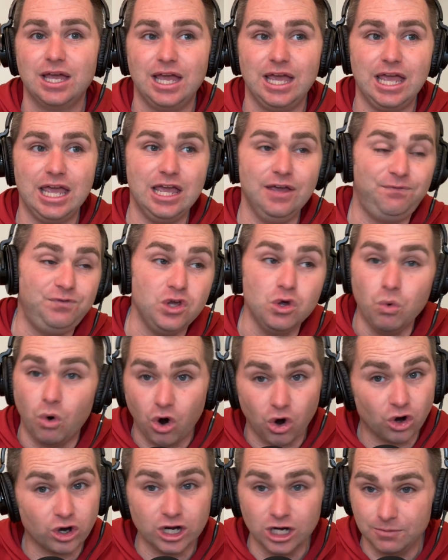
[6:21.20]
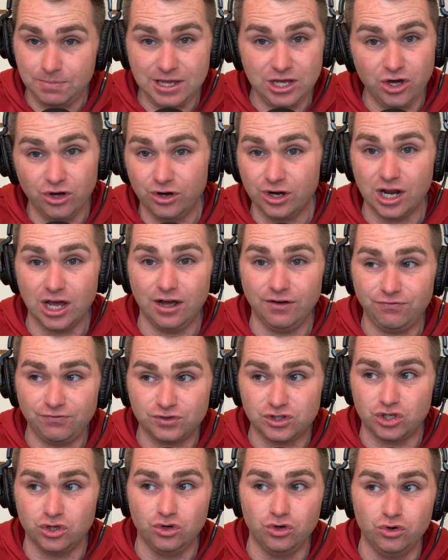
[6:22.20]
if you are going to be good
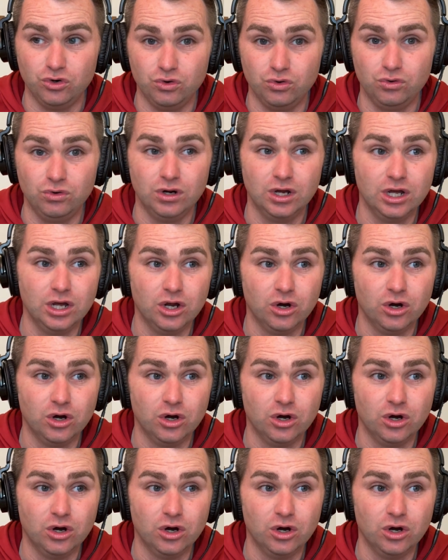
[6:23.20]
enough to